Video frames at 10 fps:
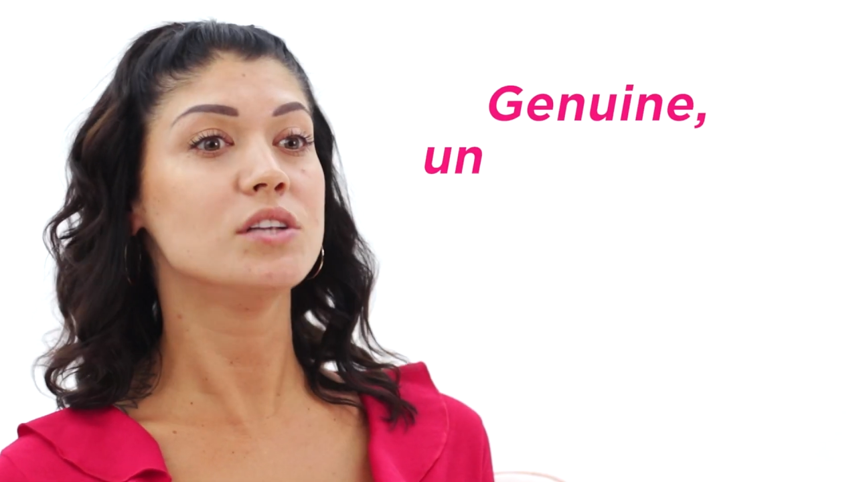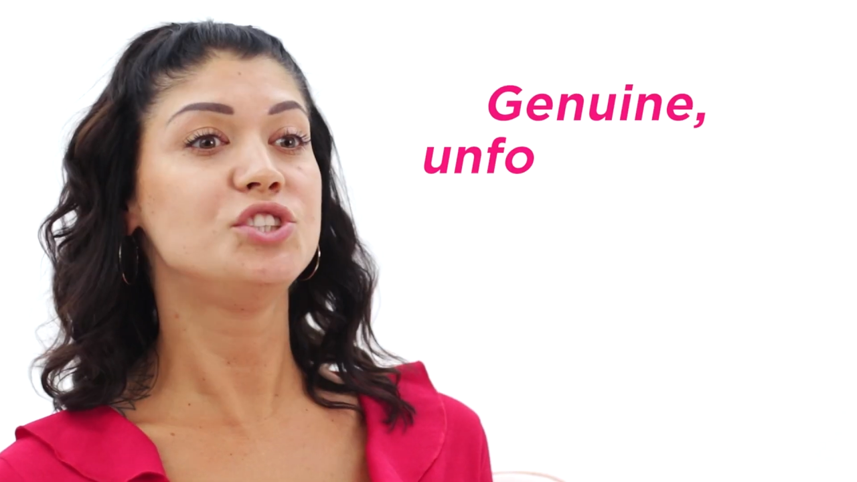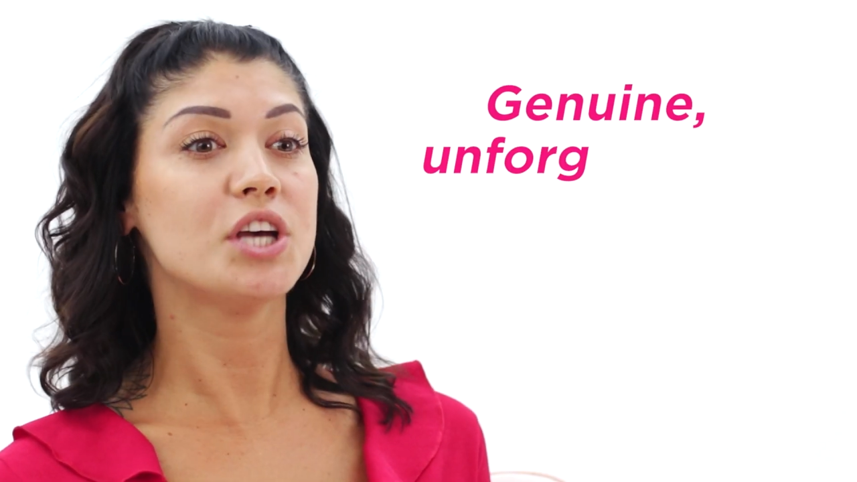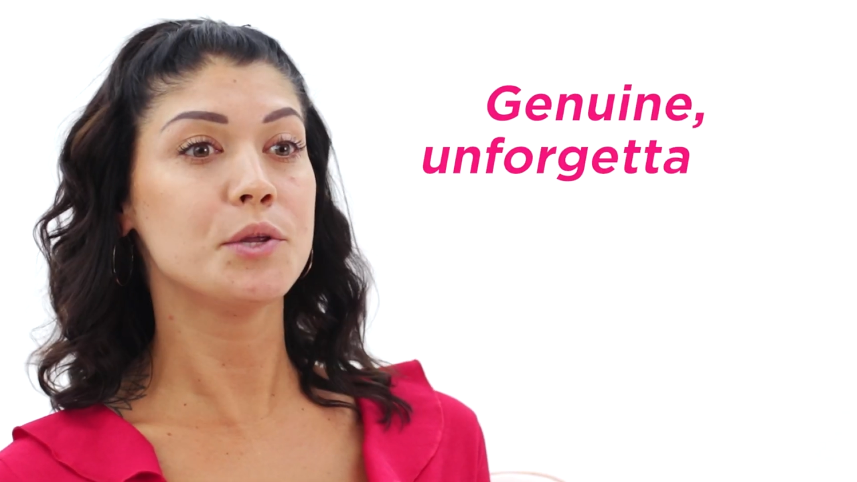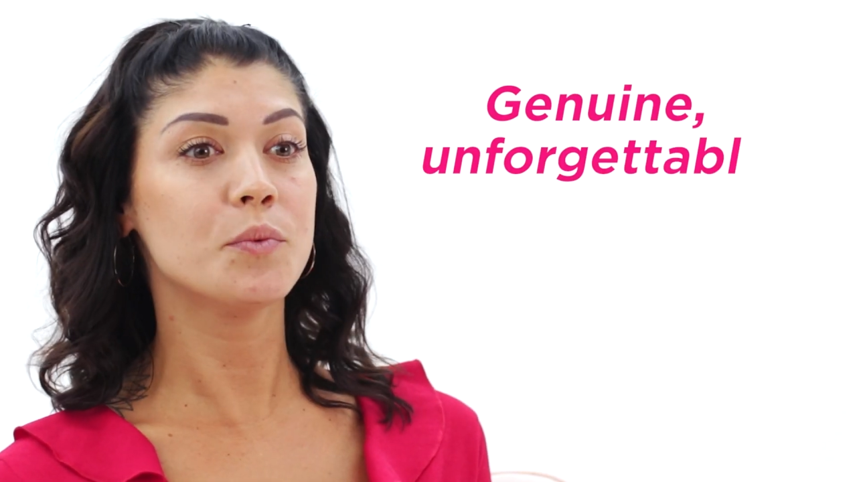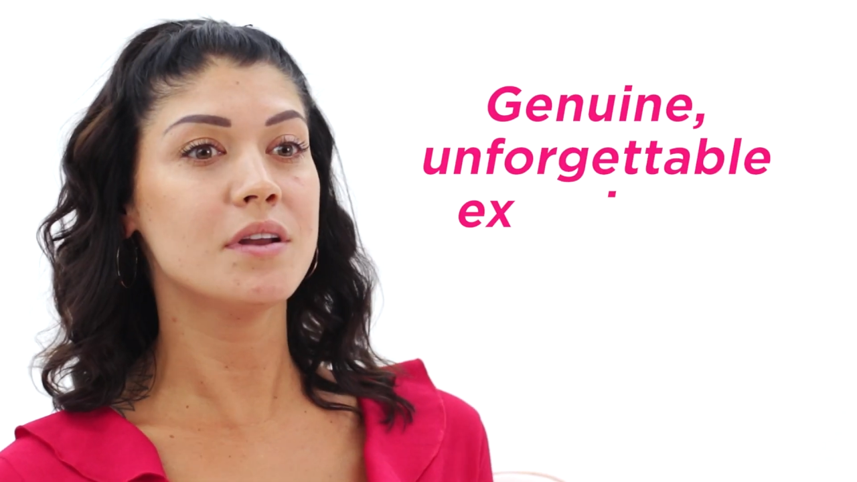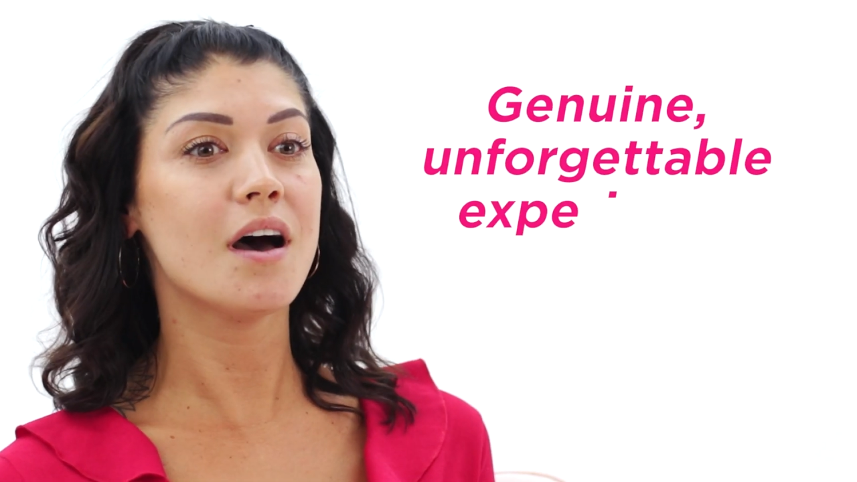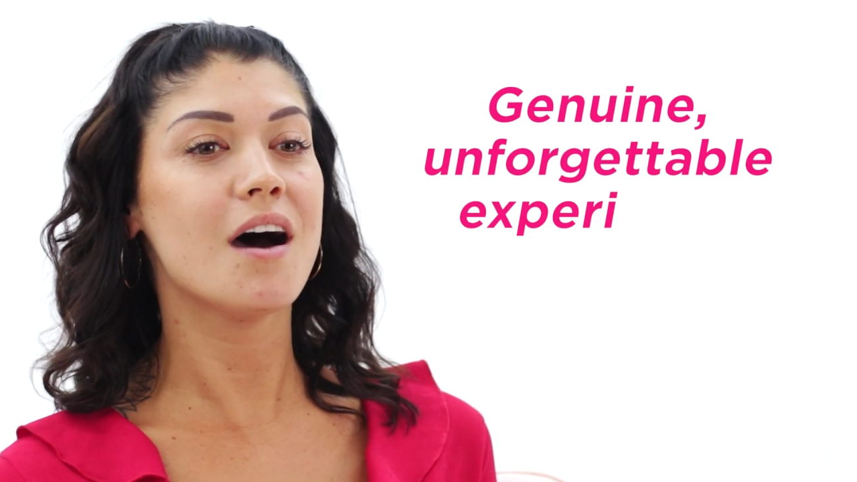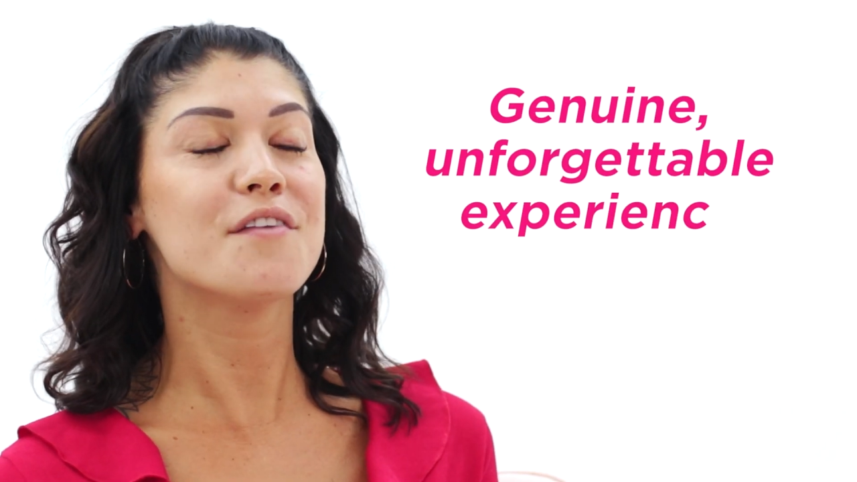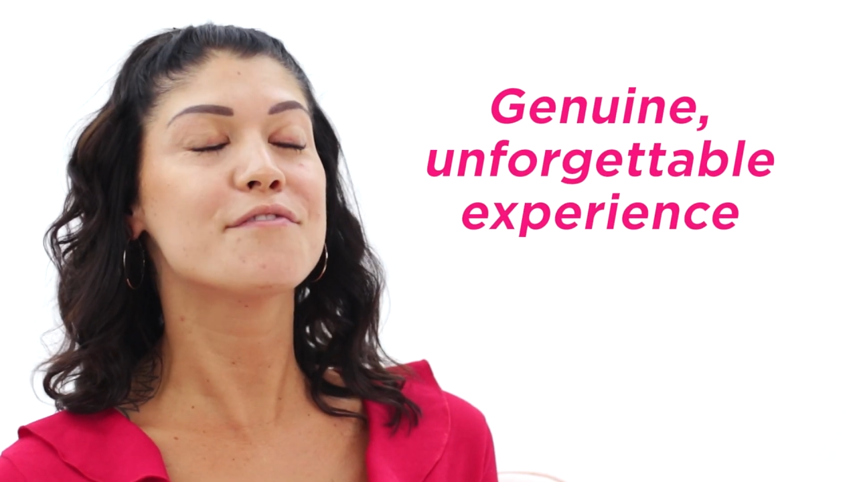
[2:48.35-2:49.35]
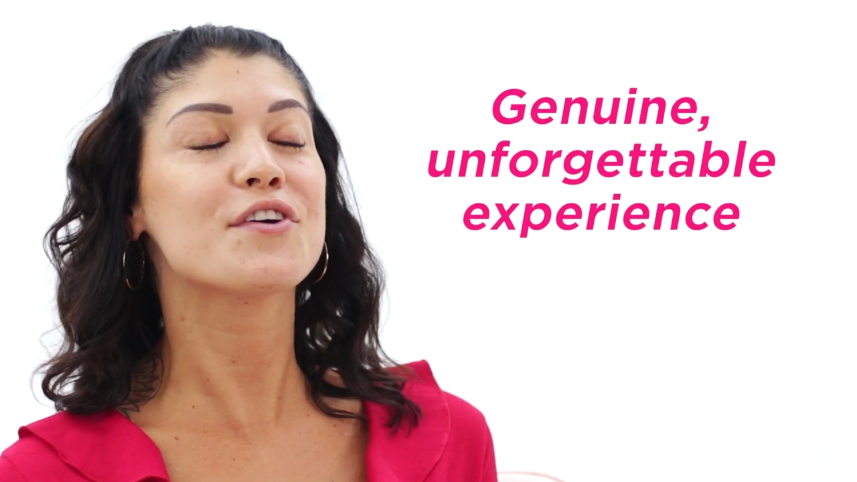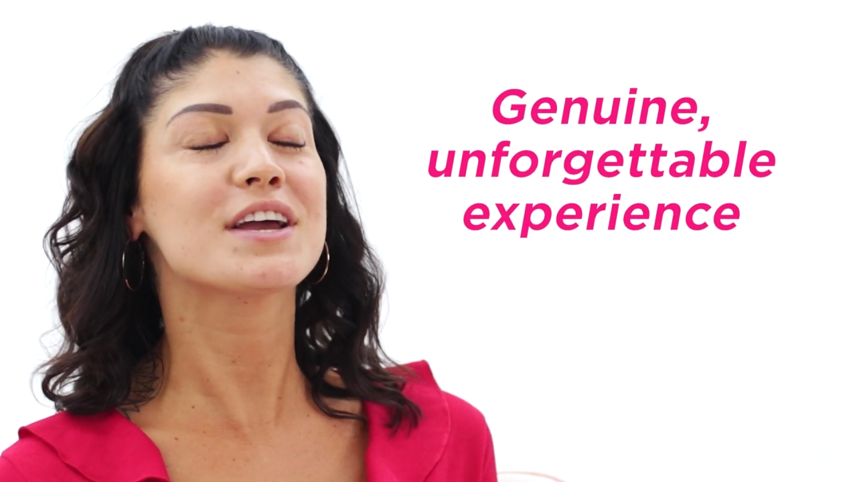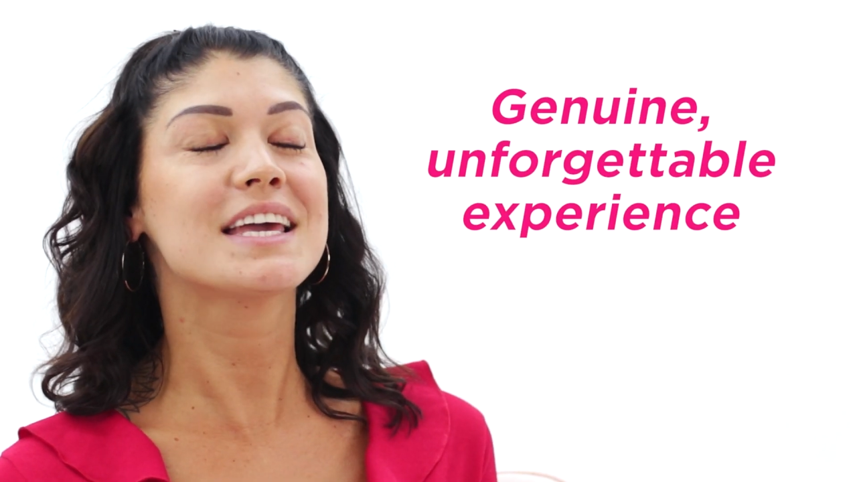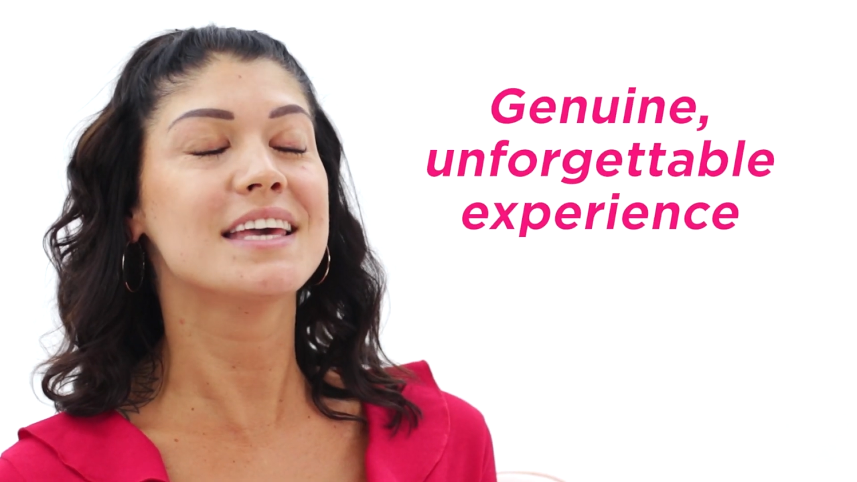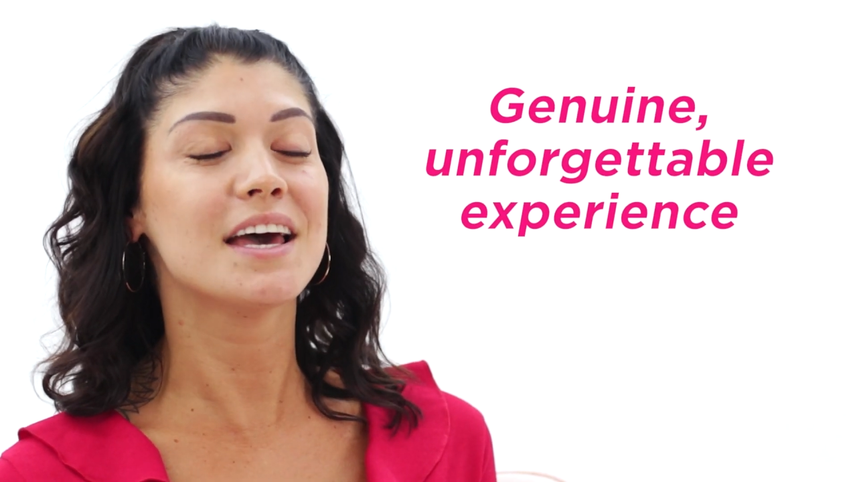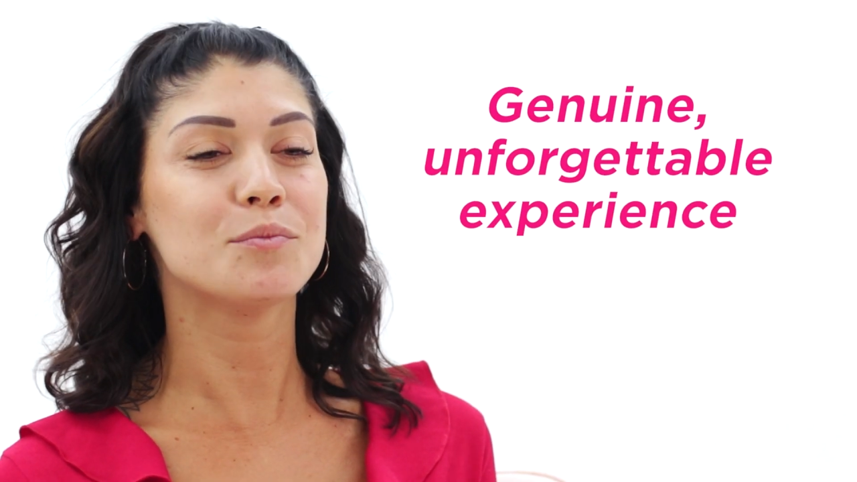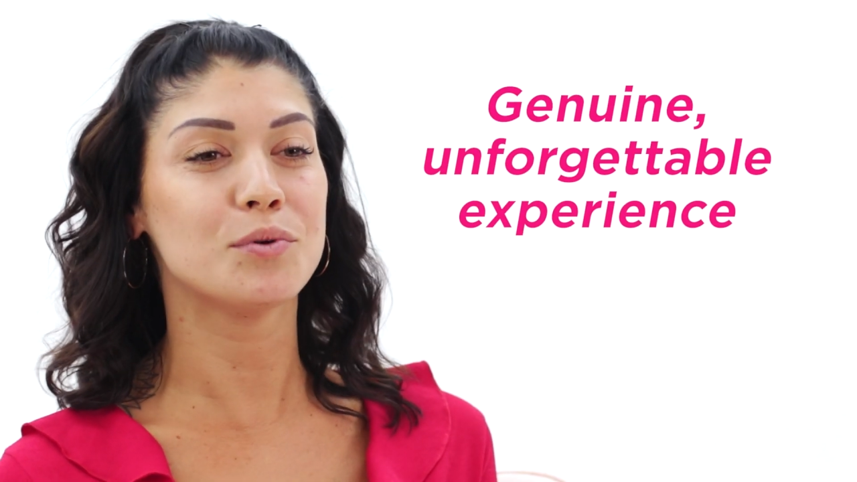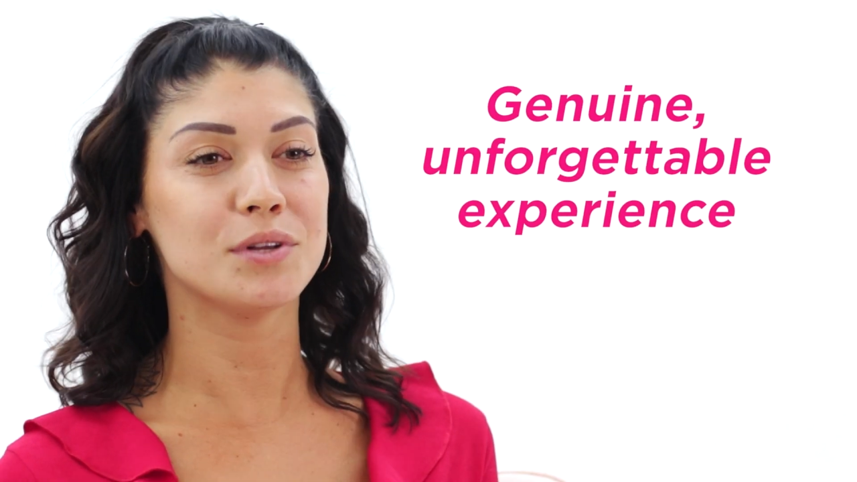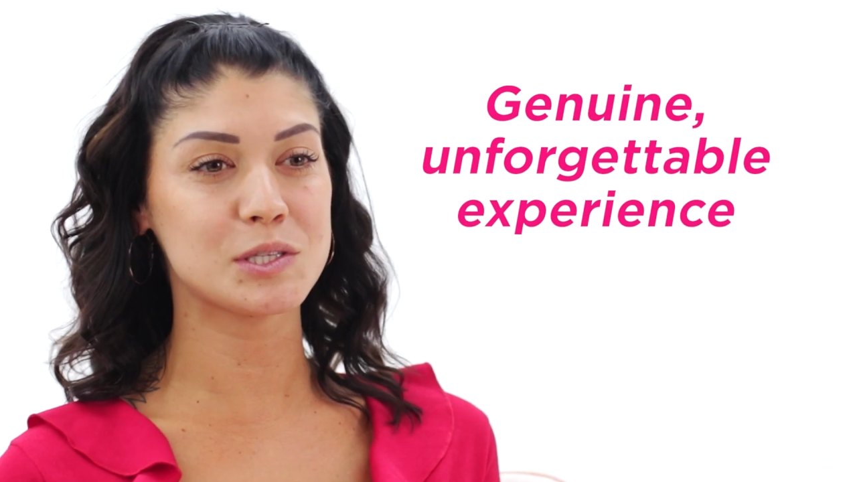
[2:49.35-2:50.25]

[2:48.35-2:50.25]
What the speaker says: a genuine, unforgettable